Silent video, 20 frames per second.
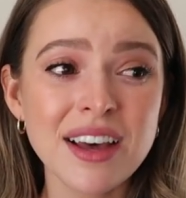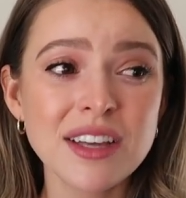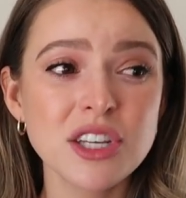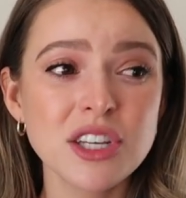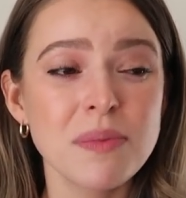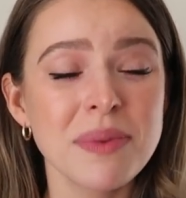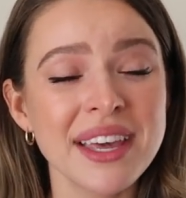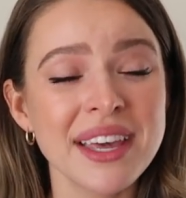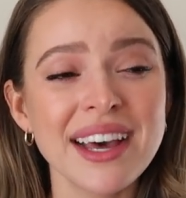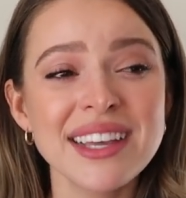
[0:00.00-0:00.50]

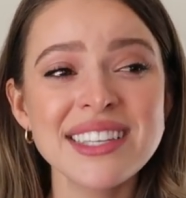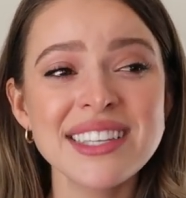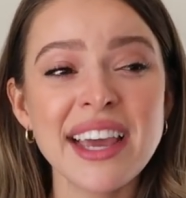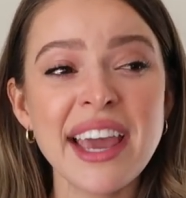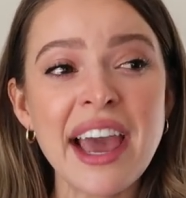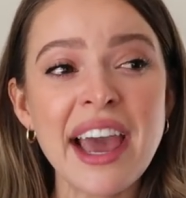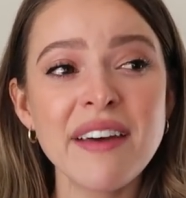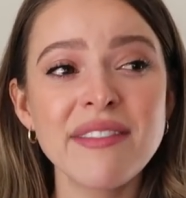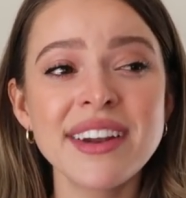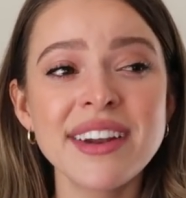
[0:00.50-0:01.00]
So because I
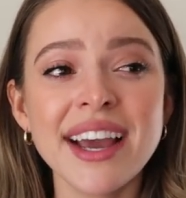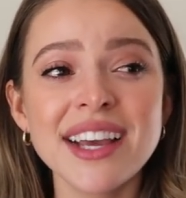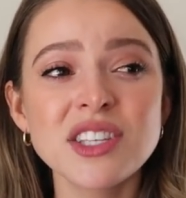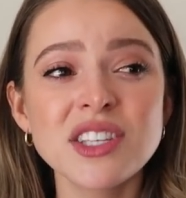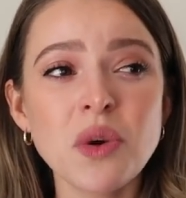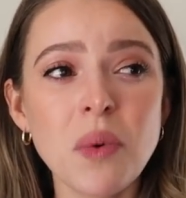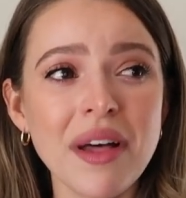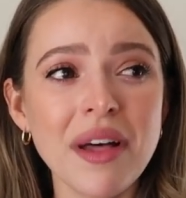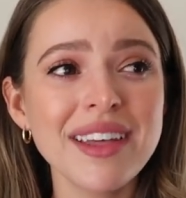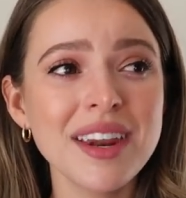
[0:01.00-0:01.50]
have a
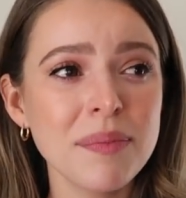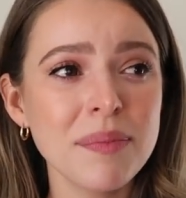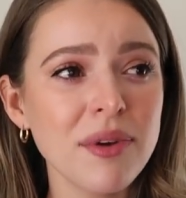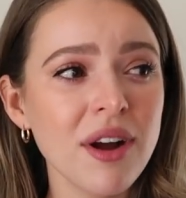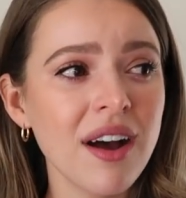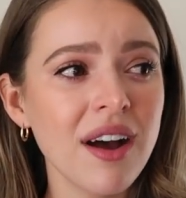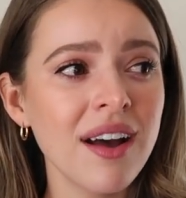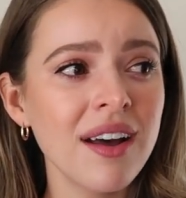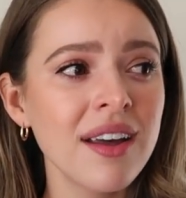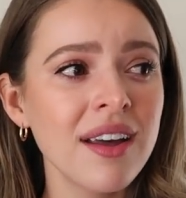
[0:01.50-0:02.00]
nice quality
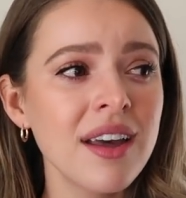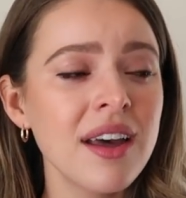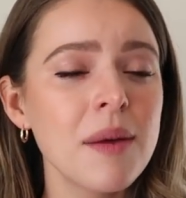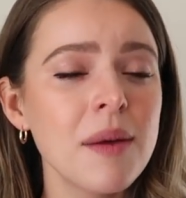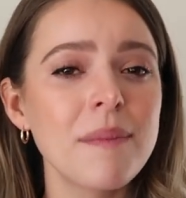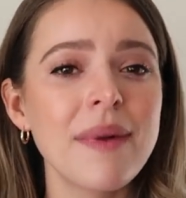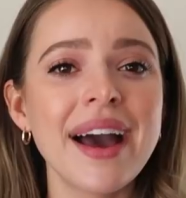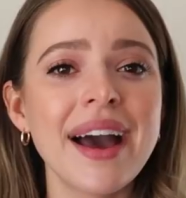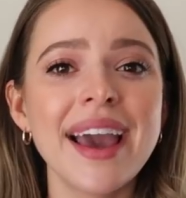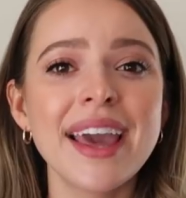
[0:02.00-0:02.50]
bra,
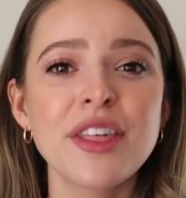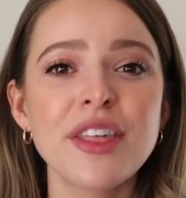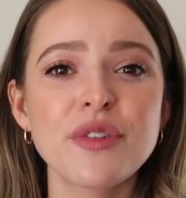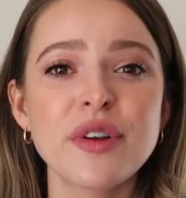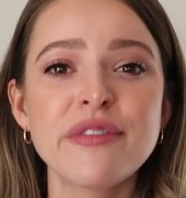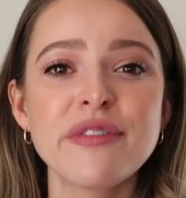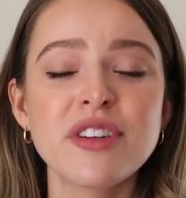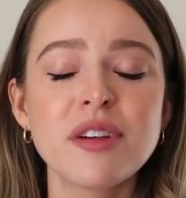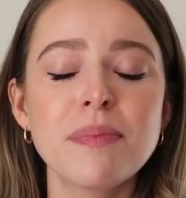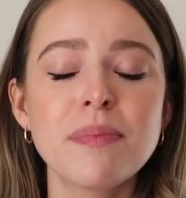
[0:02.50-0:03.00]
my
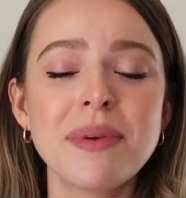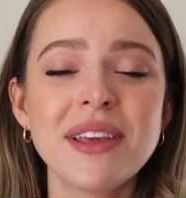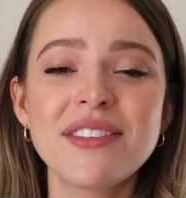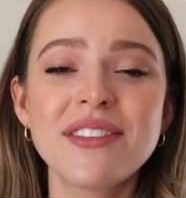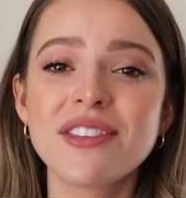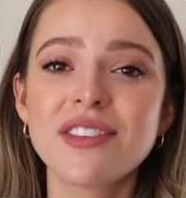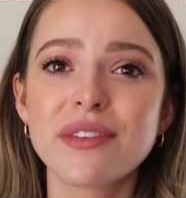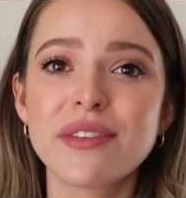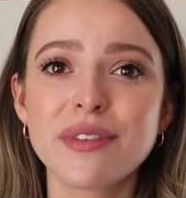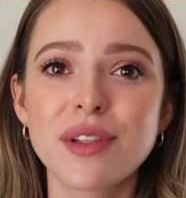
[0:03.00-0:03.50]
thrifted
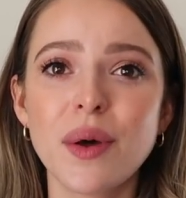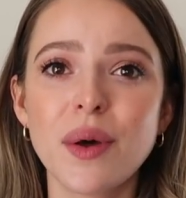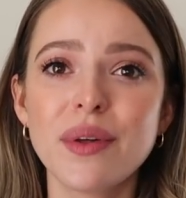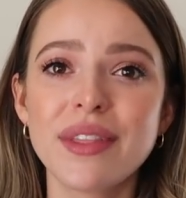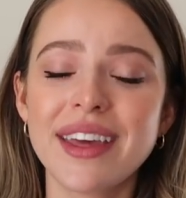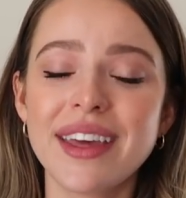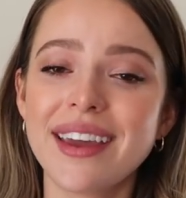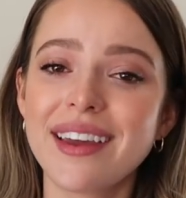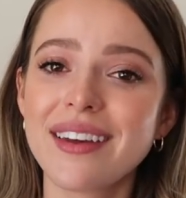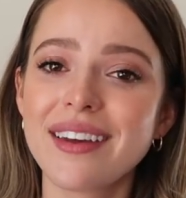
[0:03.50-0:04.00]
pieces of
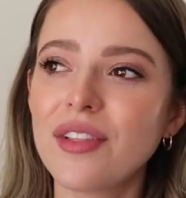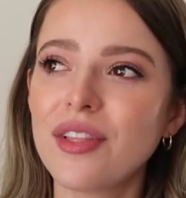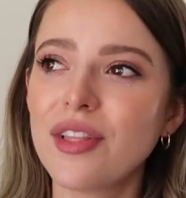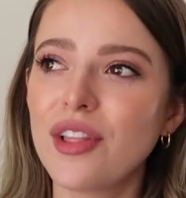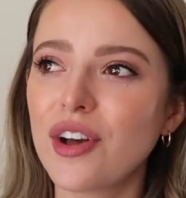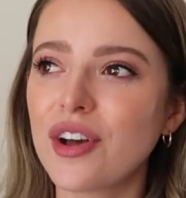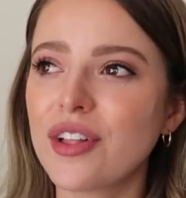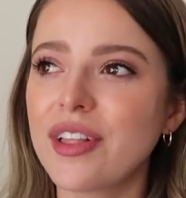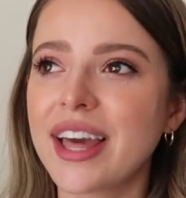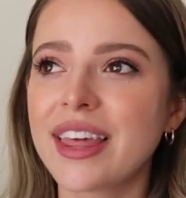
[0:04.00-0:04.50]
clothing
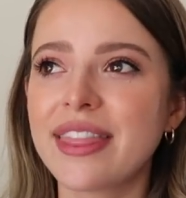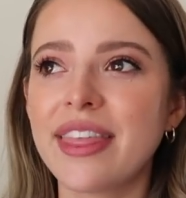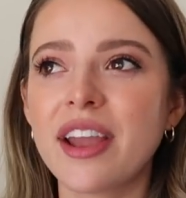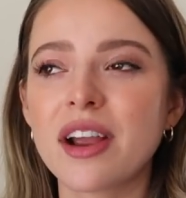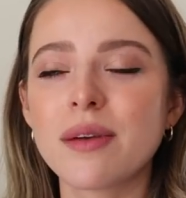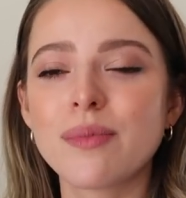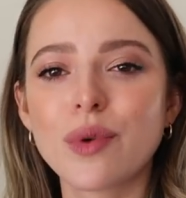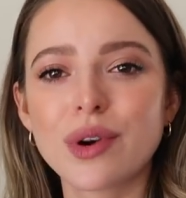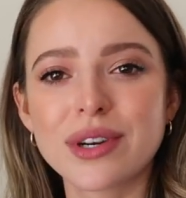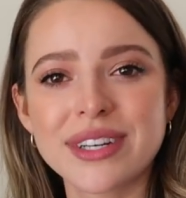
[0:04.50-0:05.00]
look like they
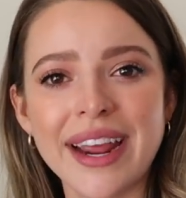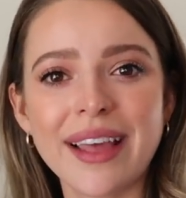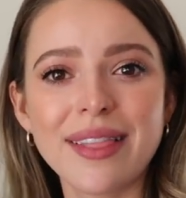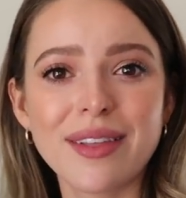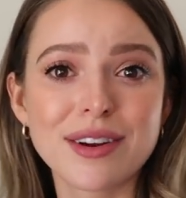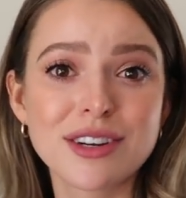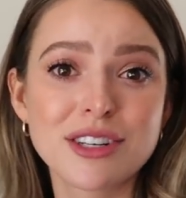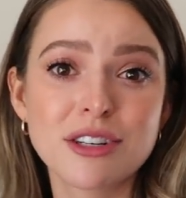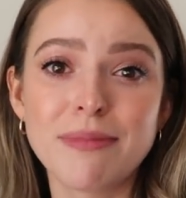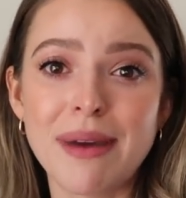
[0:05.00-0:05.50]
are more
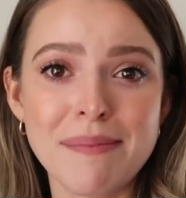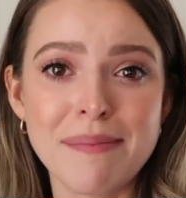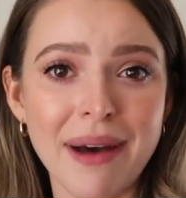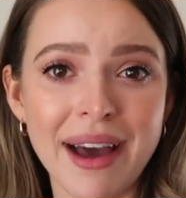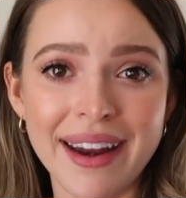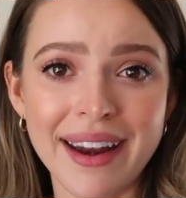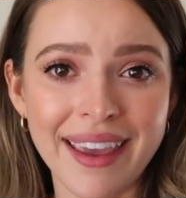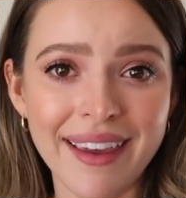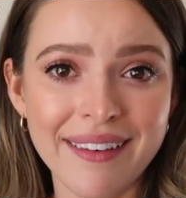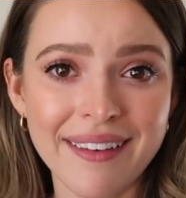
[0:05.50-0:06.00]
tailored to my
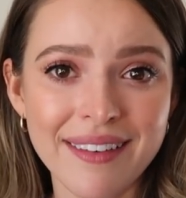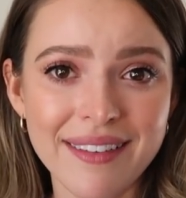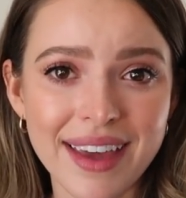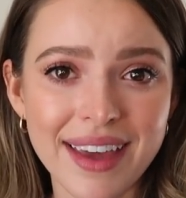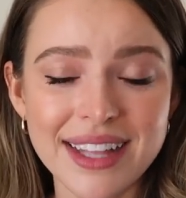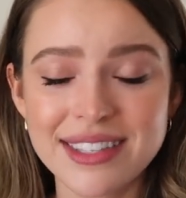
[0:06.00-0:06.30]
body.